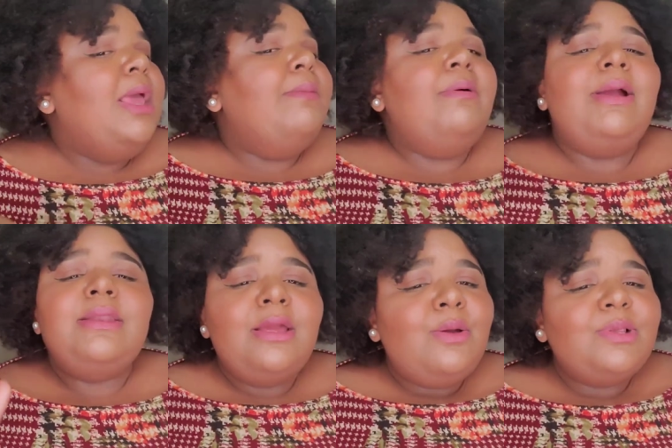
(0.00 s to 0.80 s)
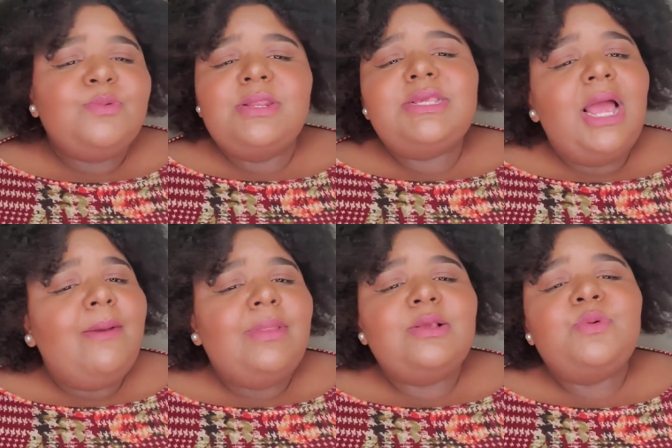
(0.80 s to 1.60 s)
But right now it's winter
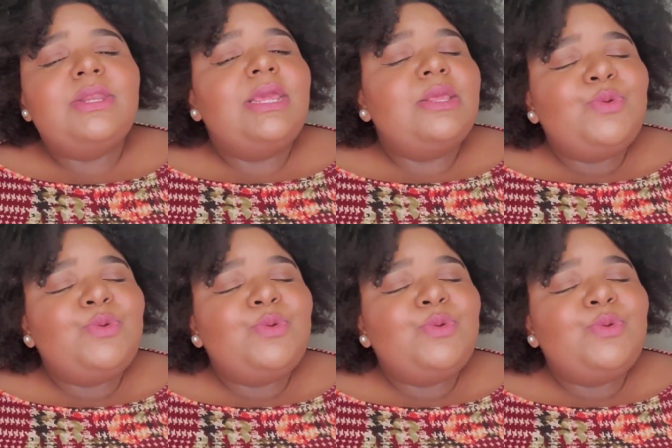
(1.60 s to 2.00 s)
time, when niggas wearing heat,